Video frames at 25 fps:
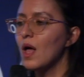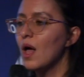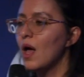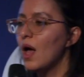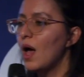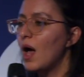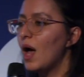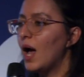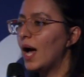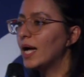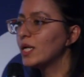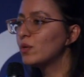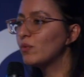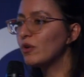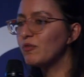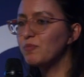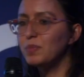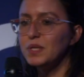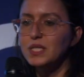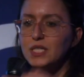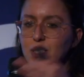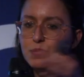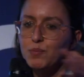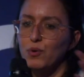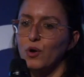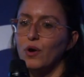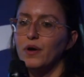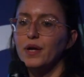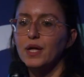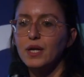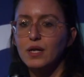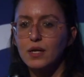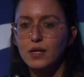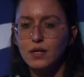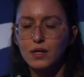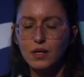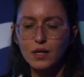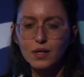And we've been
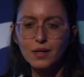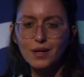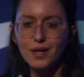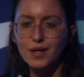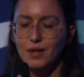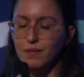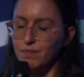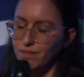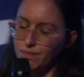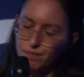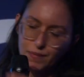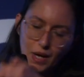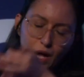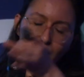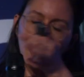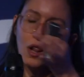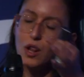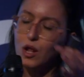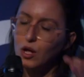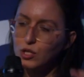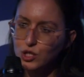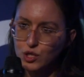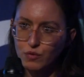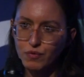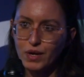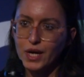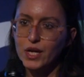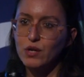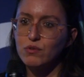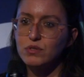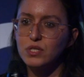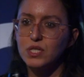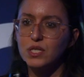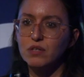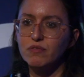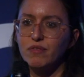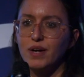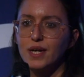deploying a lot of
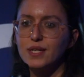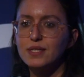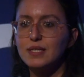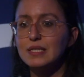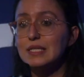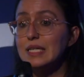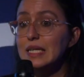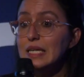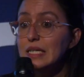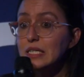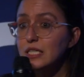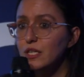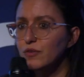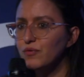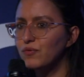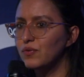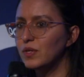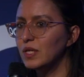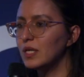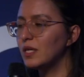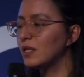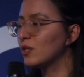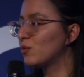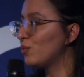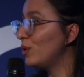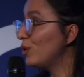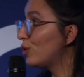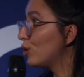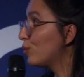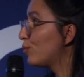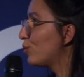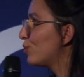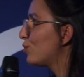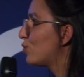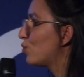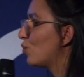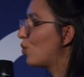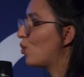IoT devices in the field with
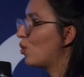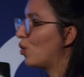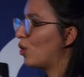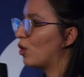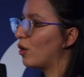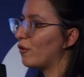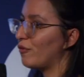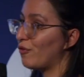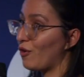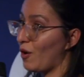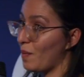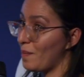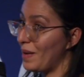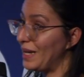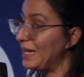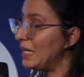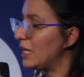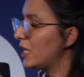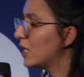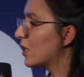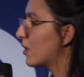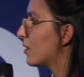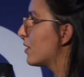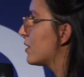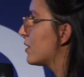Ubuntu Core for many years